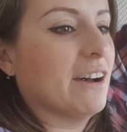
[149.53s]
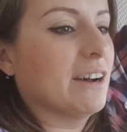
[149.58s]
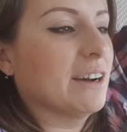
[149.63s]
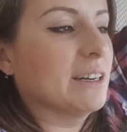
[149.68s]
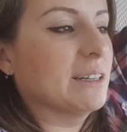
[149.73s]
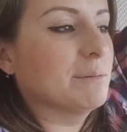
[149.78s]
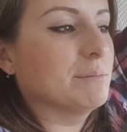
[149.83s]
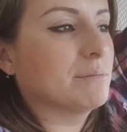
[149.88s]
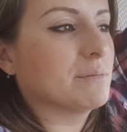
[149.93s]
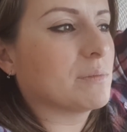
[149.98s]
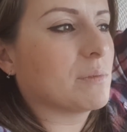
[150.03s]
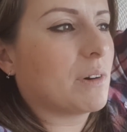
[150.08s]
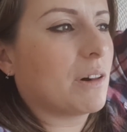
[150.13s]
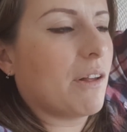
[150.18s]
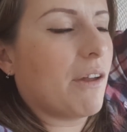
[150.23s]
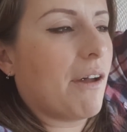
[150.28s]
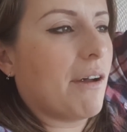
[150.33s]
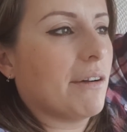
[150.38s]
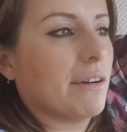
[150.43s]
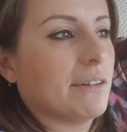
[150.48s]

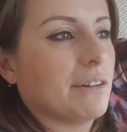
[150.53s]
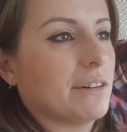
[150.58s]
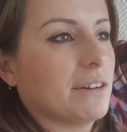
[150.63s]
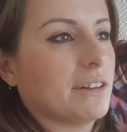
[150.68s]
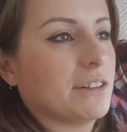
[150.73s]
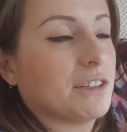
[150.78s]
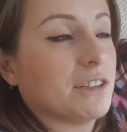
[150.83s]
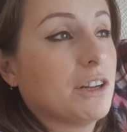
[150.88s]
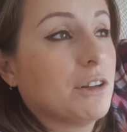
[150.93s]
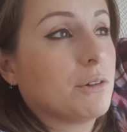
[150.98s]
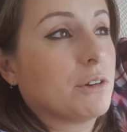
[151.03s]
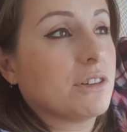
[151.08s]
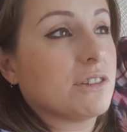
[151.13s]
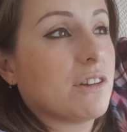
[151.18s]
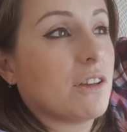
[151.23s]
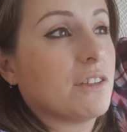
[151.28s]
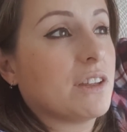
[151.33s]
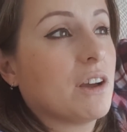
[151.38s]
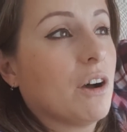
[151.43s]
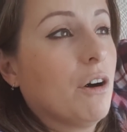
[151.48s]
I don't know, because
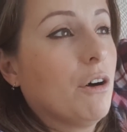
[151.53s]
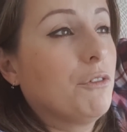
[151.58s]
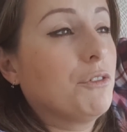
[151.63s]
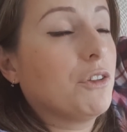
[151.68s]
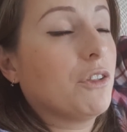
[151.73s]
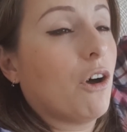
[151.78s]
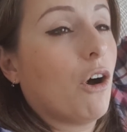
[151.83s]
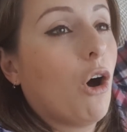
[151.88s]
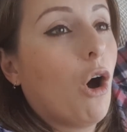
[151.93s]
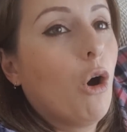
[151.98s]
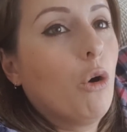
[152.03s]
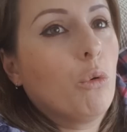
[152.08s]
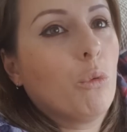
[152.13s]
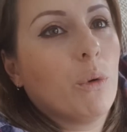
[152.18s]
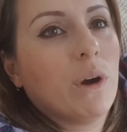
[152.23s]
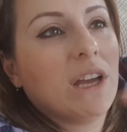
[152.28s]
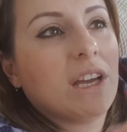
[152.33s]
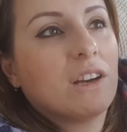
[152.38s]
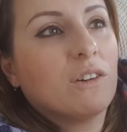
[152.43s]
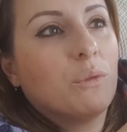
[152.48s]
I think after the whole
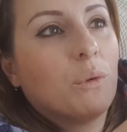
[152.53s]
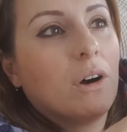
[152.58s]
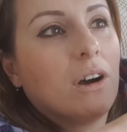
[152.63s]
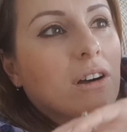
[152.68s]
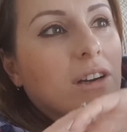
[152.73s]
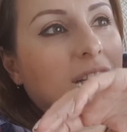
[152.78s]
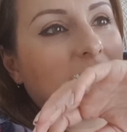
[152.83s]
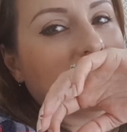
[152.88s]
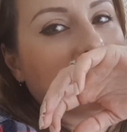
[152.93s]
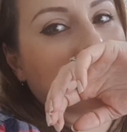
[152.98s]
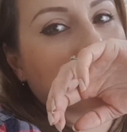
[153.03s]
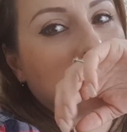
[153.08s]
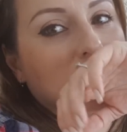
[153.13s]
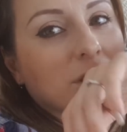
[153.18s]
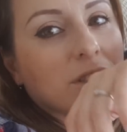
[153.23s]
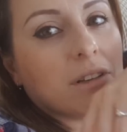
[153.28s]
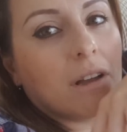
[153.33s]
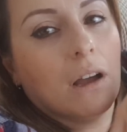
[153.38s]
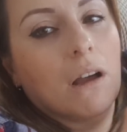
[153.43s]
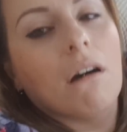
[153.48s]
week of working, I'm
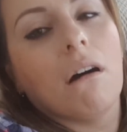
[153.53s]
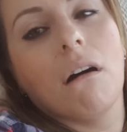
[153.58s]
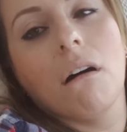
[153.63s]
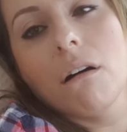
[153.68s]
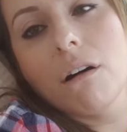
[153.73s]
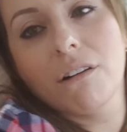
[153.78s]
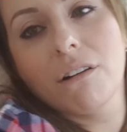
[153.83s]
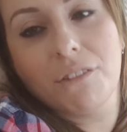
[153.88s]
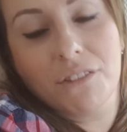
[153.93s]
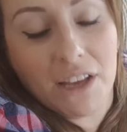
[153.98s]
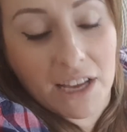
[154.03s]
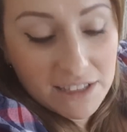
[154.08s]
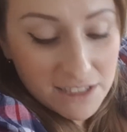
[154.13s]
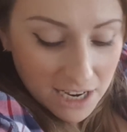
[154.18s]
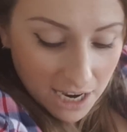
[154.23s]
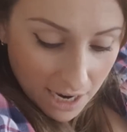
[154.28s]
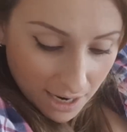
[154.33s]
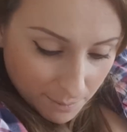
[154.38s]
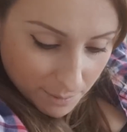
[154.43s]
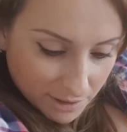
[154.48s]
just like, dead.
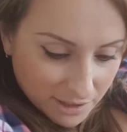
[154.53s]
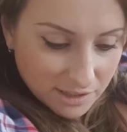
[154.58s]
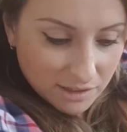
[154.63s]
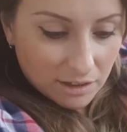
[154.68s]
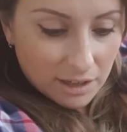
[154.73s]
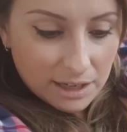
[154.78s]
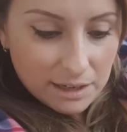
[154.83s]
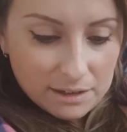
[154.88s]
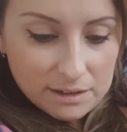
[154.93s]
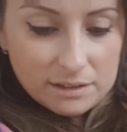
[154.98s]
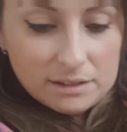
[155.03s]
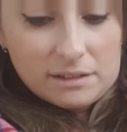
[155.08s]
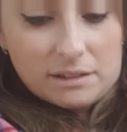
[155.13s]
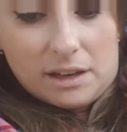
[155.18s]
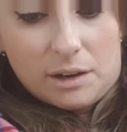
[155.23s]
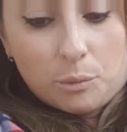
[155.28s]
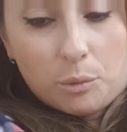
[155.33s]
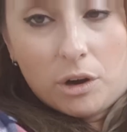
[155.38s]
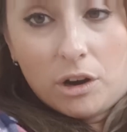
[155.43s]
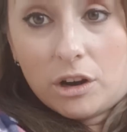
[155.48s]
Because I
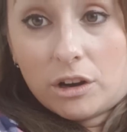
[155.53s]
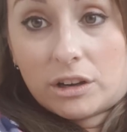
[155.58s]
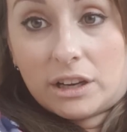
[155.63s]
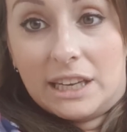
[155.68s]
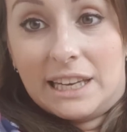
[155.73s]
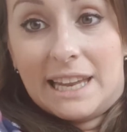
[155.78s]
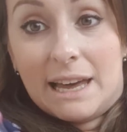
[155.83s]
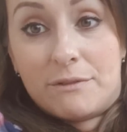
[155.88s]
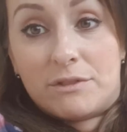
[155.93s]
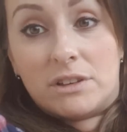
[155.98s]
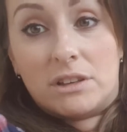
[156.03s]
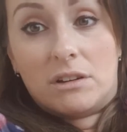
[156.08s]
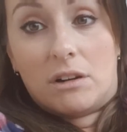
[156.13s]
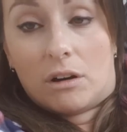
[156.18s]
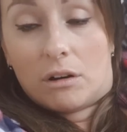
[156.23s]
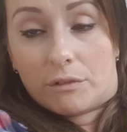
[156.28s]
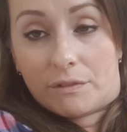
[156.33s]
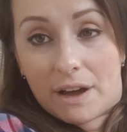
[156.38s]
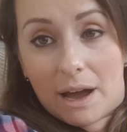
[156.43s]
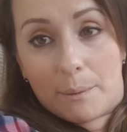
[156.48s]
work
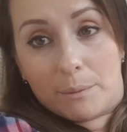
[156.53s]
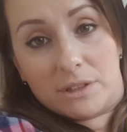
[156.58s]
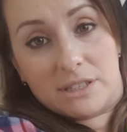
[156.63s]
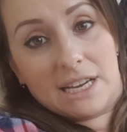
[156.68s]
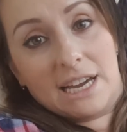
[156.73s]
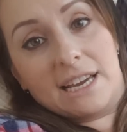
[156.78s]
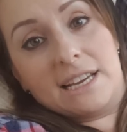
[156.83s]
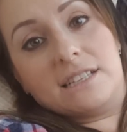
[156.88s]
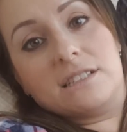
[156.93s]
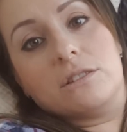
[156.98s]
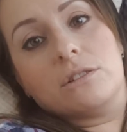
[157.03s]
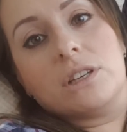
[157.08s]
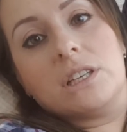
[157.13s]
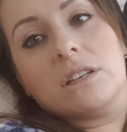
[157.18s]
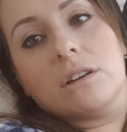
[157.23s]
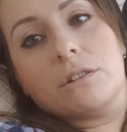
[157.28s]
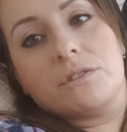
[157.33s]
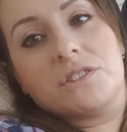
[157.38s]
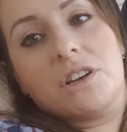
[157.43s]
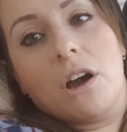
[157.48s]
11.5-hour days
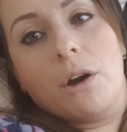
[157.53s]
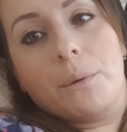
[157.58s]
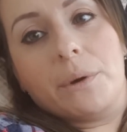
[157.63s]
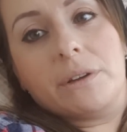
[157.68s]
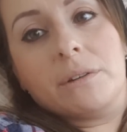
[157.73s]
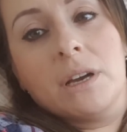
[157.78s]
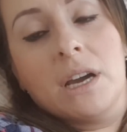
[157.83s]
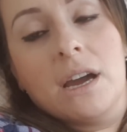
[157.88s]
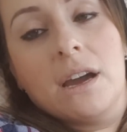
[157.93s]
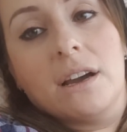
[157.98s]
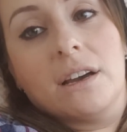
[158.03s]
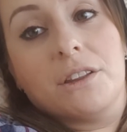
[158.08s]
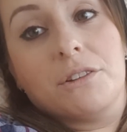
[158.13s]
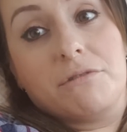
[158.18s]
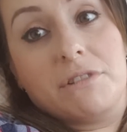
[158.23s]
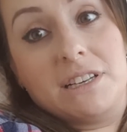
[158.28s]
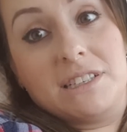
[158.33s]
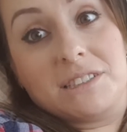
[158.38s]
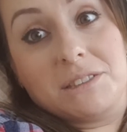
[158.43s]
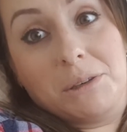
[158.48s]
looking after Owen. The
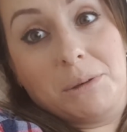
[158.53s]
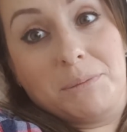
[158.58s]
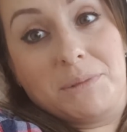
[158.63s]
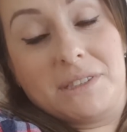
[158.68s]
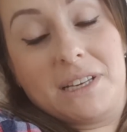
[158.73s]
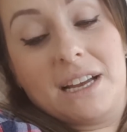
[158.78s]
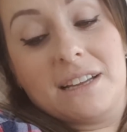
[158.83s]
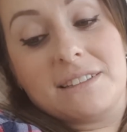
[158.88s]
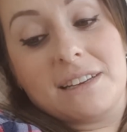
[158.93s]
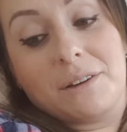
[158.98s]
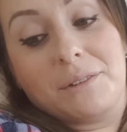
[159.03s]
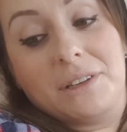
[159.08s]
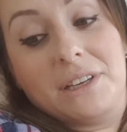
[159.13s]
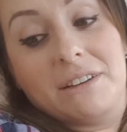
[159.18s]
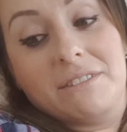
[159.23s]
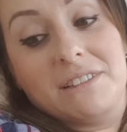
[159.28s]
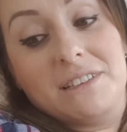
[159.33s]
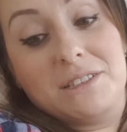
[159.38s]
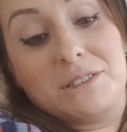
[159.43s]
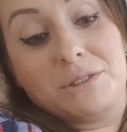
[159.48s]
reason I'm sat down
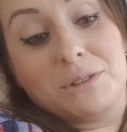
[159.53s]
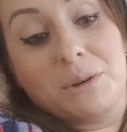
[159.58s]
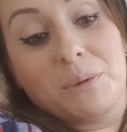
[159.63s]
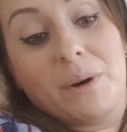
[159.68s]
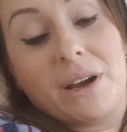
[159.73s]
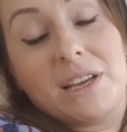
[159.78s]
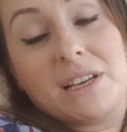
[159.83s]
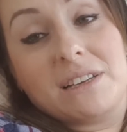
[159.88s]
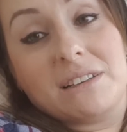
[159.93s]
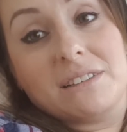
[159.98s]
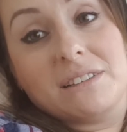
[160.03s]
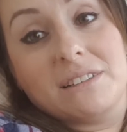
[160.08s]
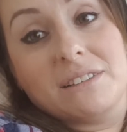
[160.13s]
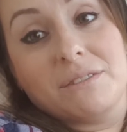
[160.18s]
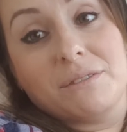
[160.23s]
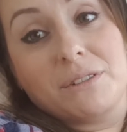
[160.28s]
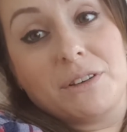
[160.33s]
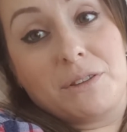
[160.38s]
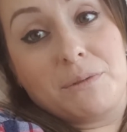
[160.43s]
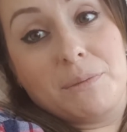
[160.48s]
here and he's not awake
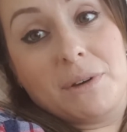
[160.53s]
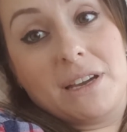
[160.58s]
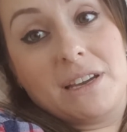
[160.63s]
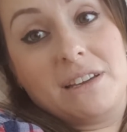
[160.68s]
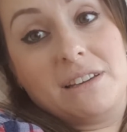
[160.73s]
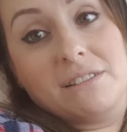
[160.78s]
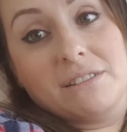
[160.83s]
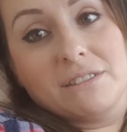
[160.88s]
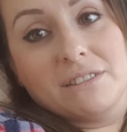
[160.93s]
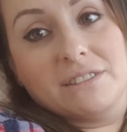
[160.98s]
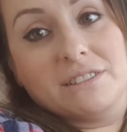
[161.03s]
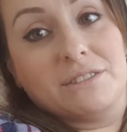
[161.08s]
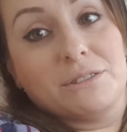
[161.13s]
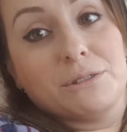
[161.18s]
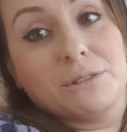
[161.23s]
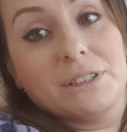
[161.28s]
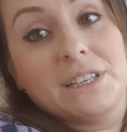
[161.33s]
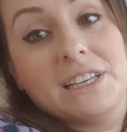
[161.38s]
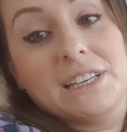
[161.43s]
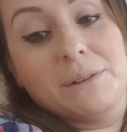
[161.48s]
with me,
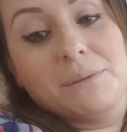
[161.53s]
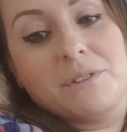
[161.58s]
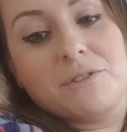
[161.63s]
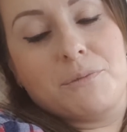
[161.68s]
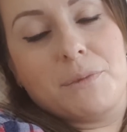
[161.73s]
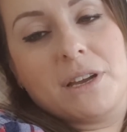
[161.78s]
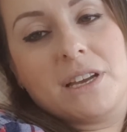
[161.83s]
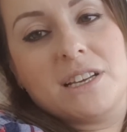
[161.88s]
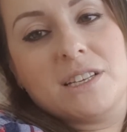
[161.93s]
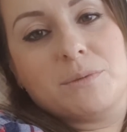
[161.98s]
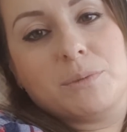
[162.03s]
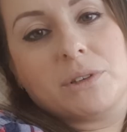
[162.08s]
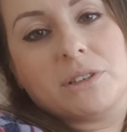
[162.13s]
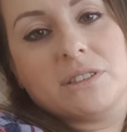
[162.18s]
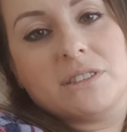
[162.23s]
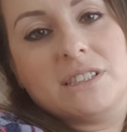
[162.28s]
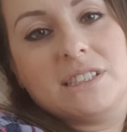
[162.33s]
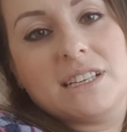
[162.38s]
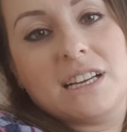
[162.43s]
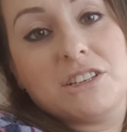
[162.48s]
or here with me, is
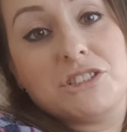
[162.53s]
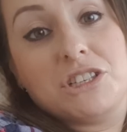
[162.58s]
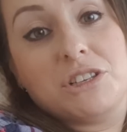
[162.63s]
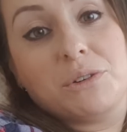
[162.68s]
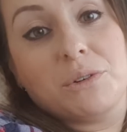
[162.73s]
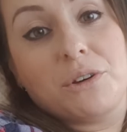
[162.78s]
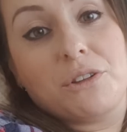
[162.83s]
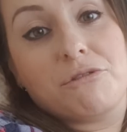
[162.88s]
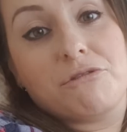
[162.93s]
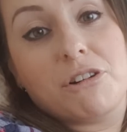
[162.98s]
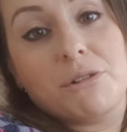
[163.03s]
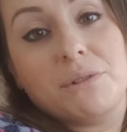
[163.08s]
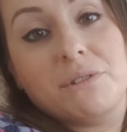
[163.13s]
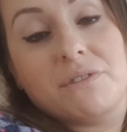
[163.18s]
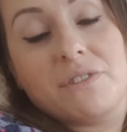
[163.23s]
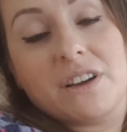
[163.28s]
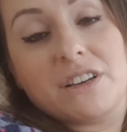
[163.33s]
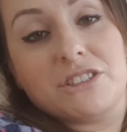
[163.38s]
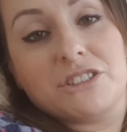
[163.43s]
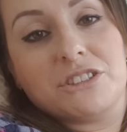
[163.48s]
because he's actually got a throat
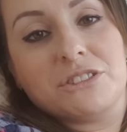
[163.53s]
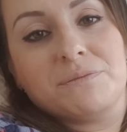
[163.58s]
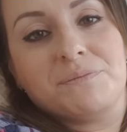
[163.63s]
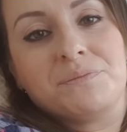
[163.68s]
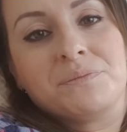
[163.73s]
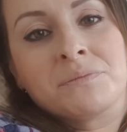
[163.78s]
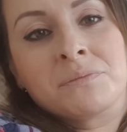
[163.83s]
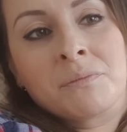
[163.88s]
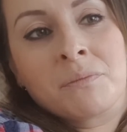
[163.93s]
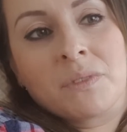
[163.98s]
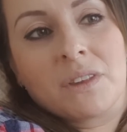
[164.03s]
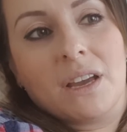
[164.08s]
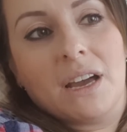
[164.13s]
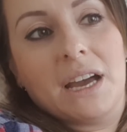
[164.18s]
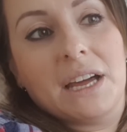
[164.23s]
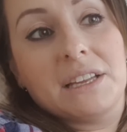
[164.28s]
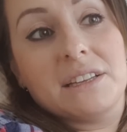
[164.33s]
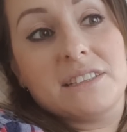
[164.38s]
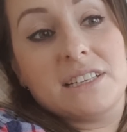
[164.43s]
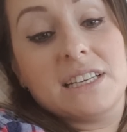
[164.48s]
infection.
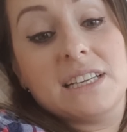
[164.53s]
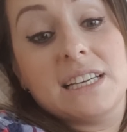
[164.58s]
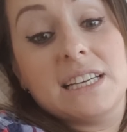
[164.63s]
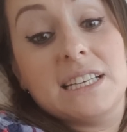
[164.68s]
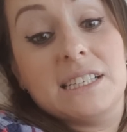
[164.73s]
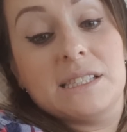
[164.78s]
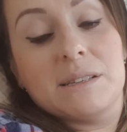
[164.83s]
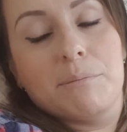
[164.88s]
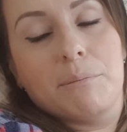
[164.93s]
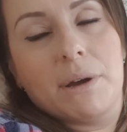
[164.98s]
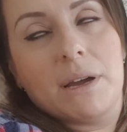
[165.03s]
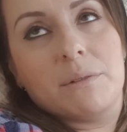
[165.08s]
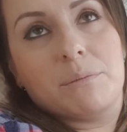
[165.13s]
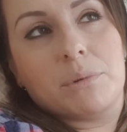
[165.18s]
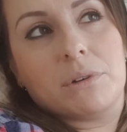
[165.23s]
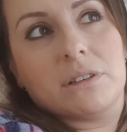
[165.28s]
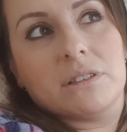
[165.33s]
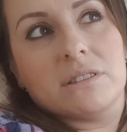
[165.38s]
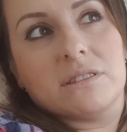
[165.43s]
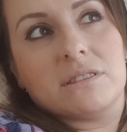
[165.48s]
And he's in bed
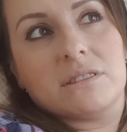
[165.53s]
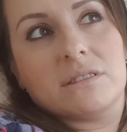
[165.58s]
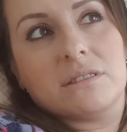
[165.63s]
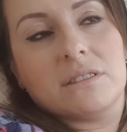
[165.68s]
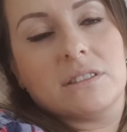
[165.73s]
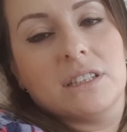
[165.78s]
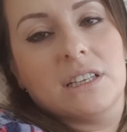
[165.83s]
because,